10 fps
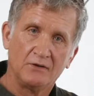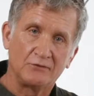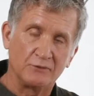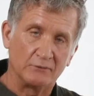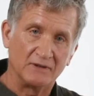
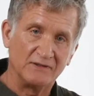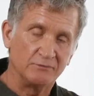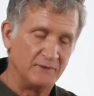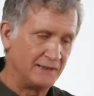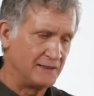Strain relief
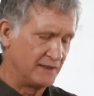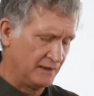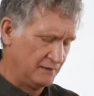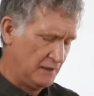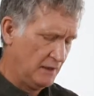meaning
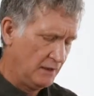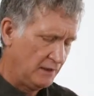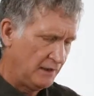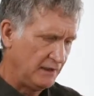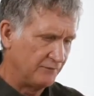that
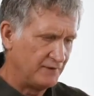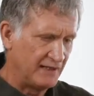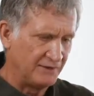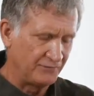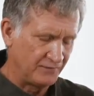if you
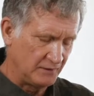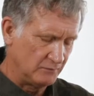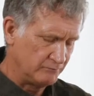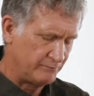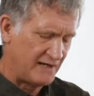had this thing
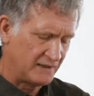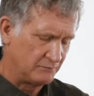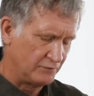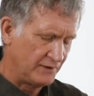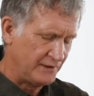back
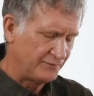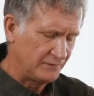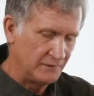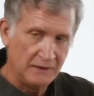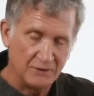in place,
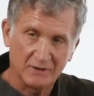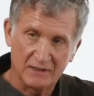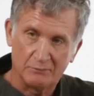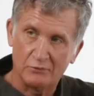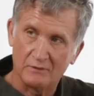try
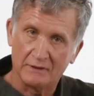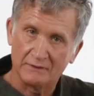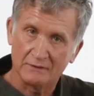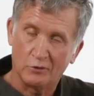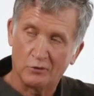to pull on
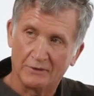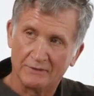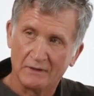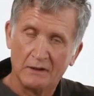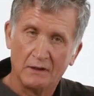the cord,